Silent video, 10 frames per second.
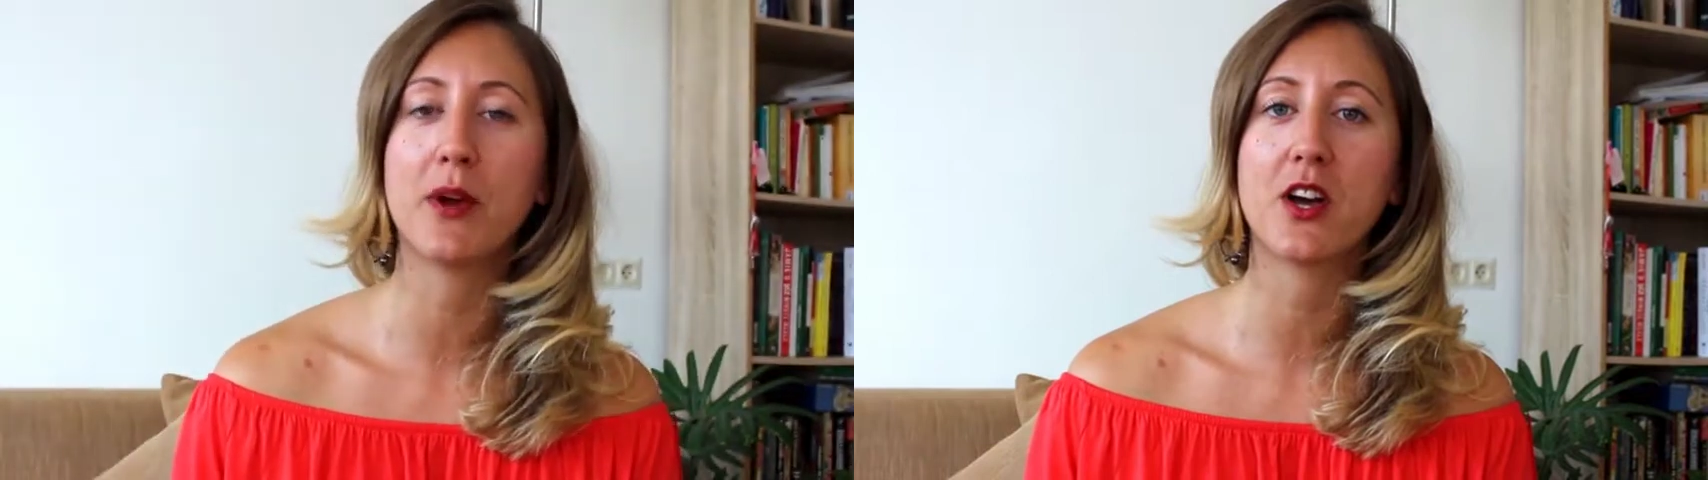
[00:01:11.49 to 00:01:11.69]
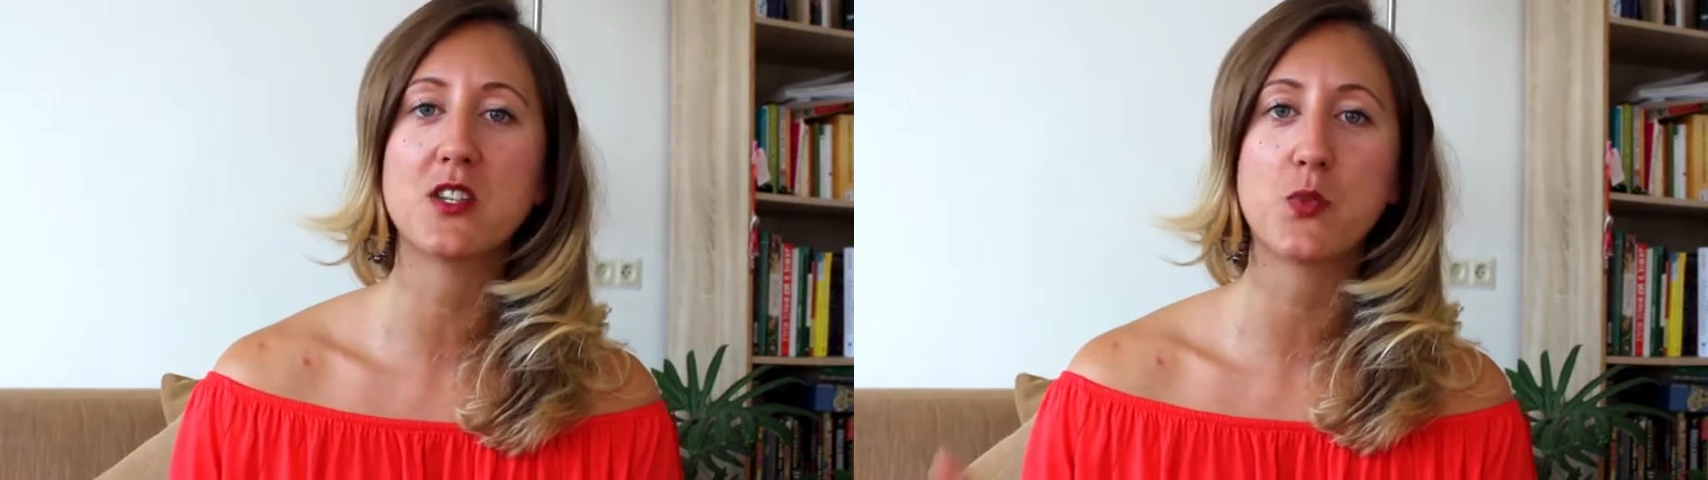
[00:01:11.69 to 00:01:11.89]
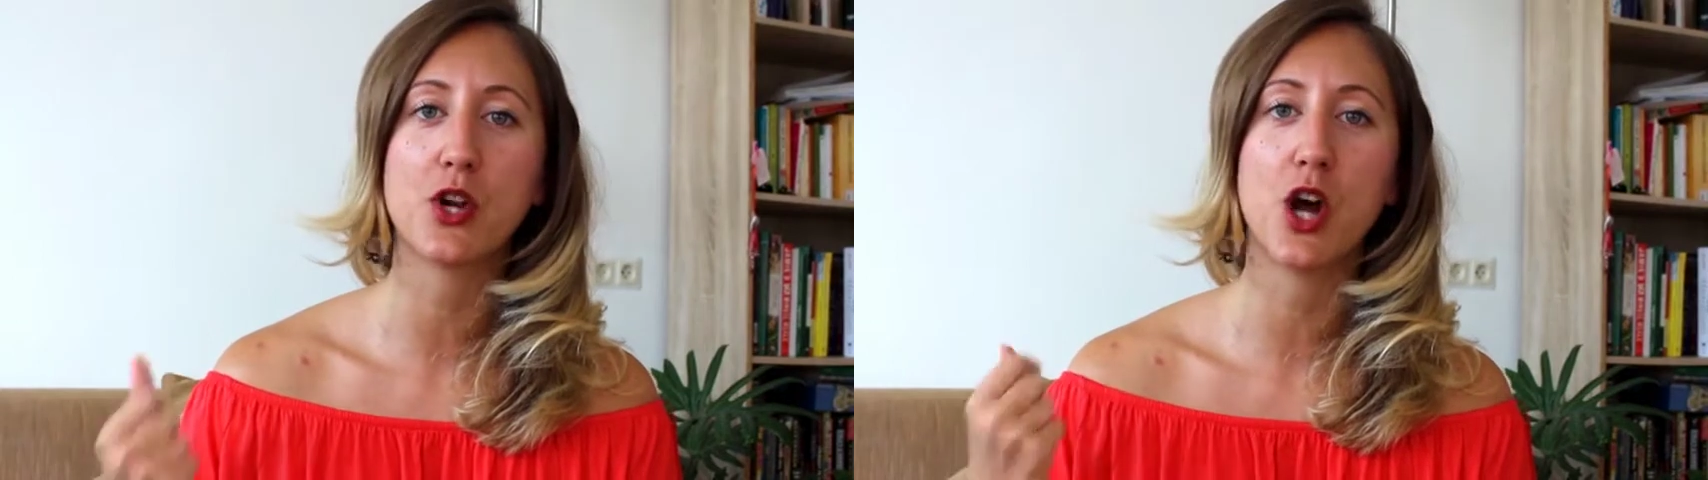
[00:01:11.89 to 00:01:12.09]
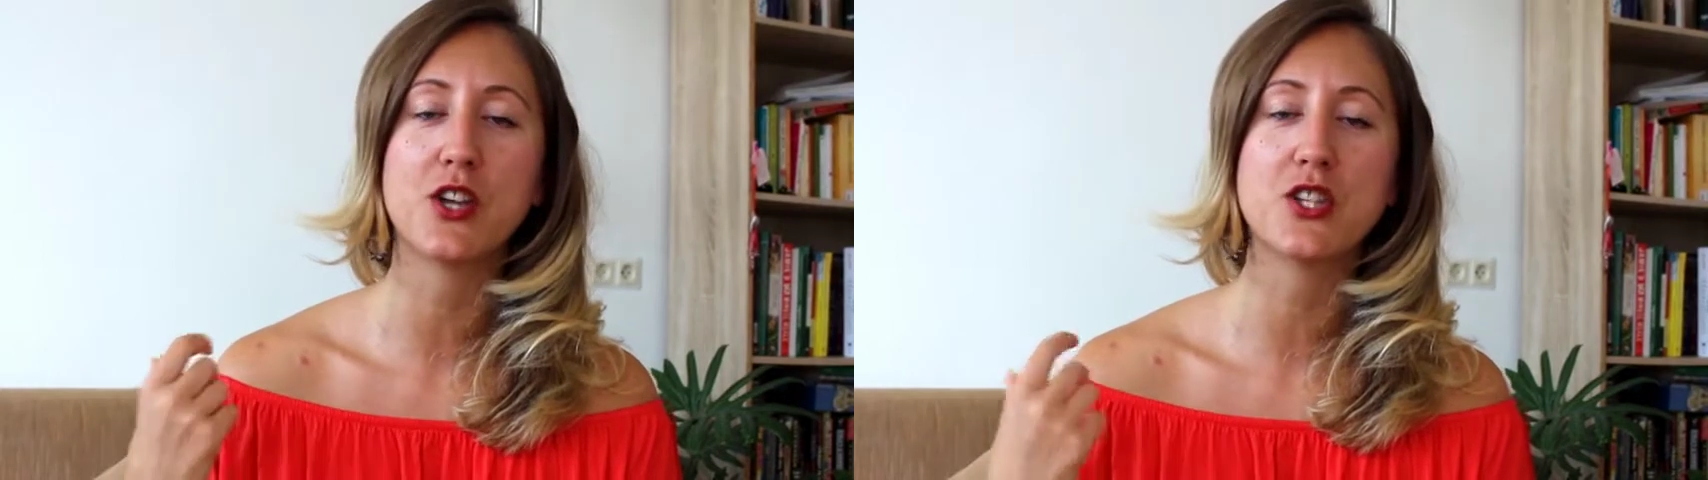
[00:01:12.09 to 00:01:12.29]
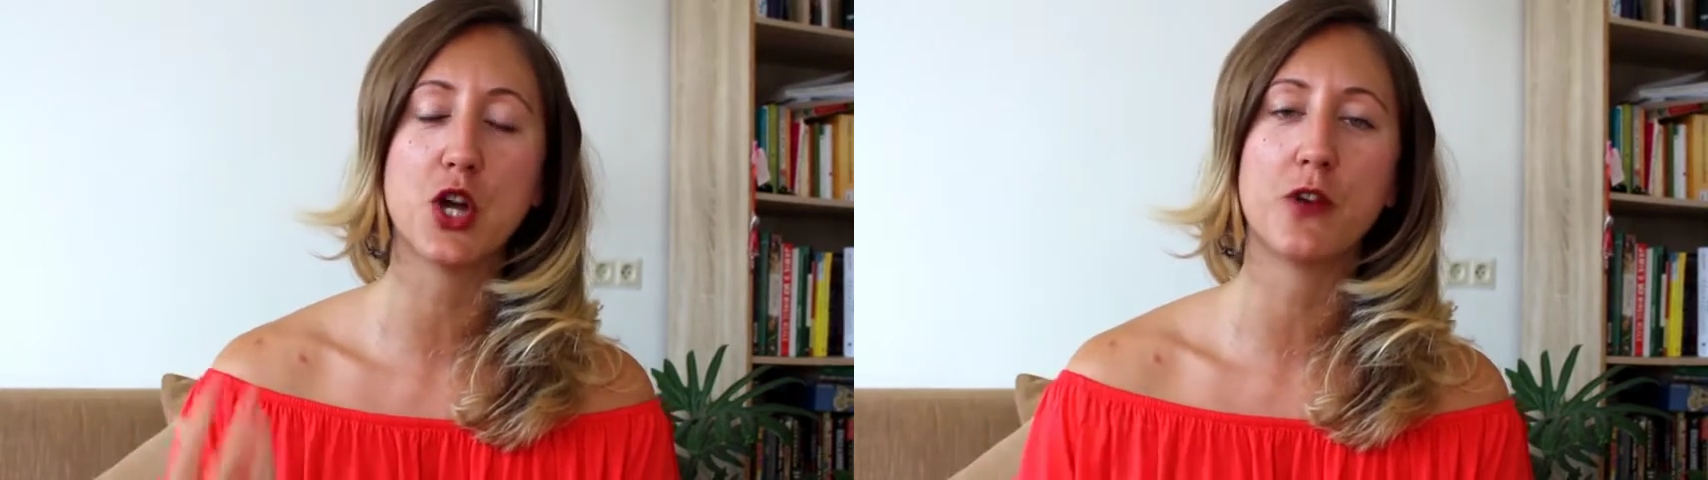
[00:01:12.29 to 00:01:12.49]
because we're now
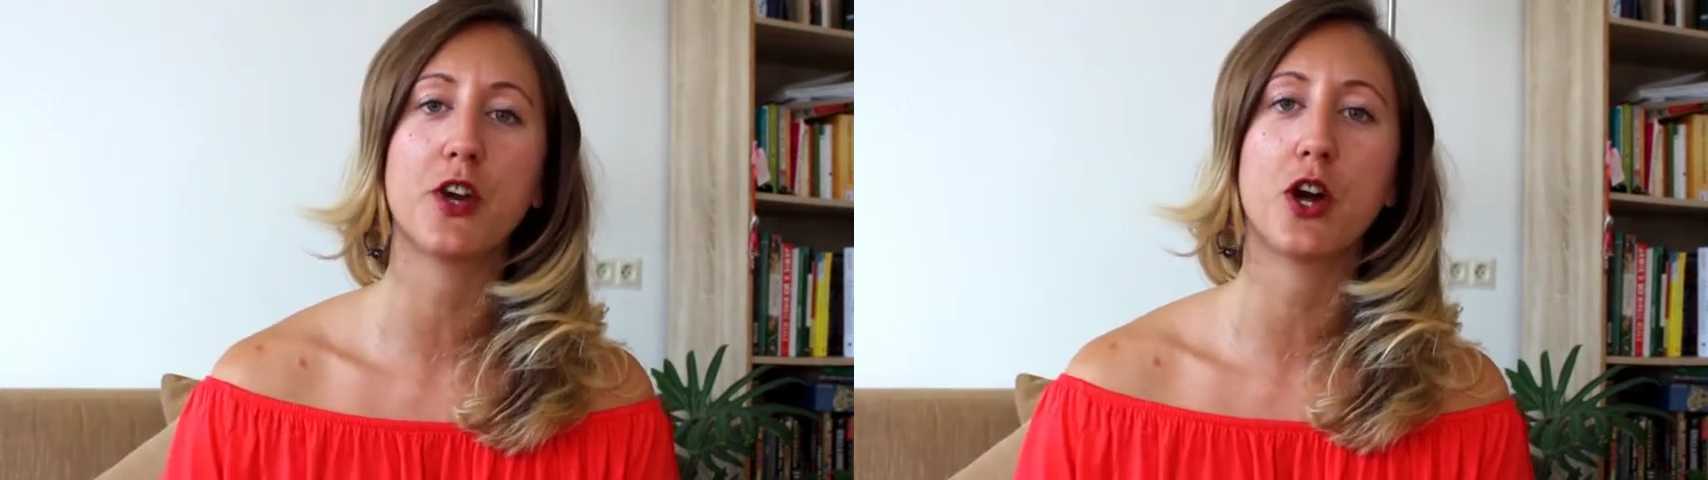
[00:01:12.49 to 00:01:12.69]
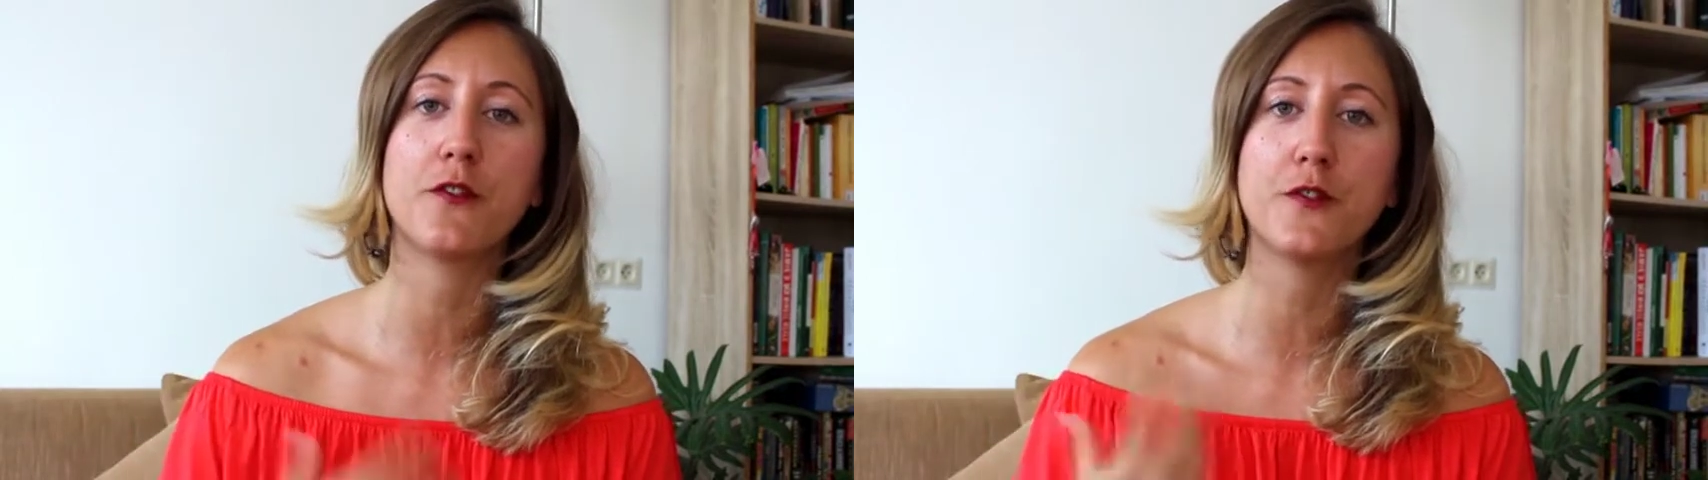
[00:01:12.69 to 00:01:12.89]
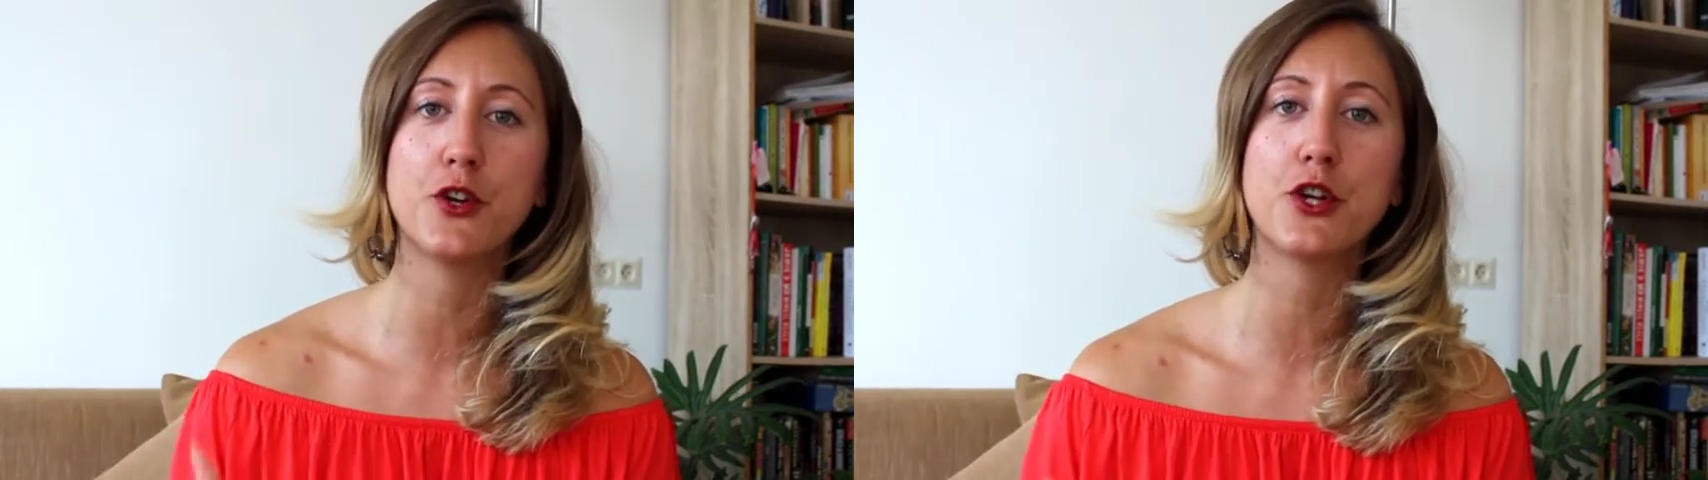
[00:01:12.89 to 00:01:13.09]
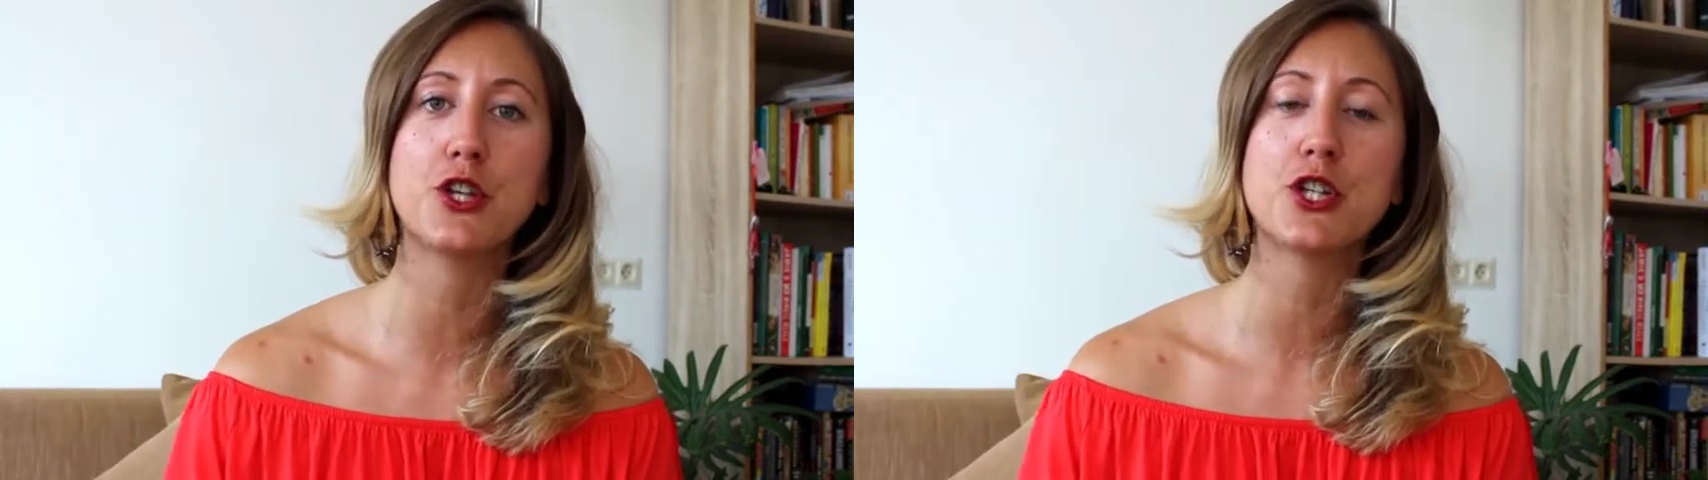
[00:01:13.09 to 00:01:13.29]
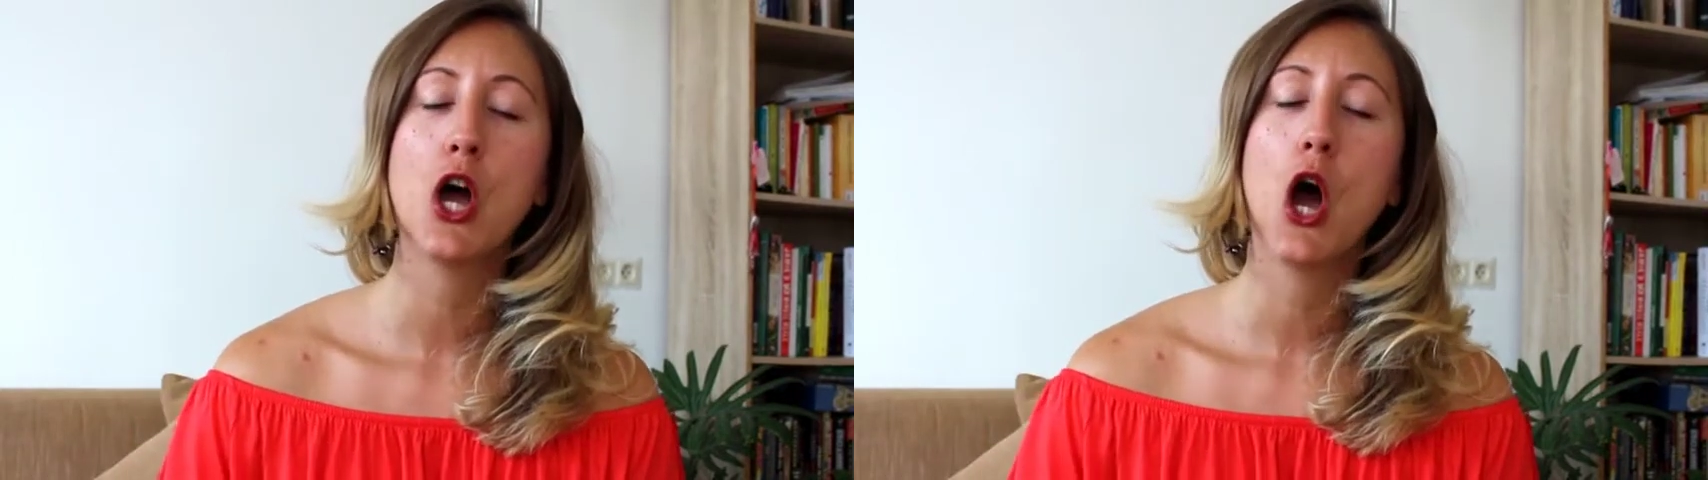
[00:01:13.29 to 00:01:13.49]
serving our food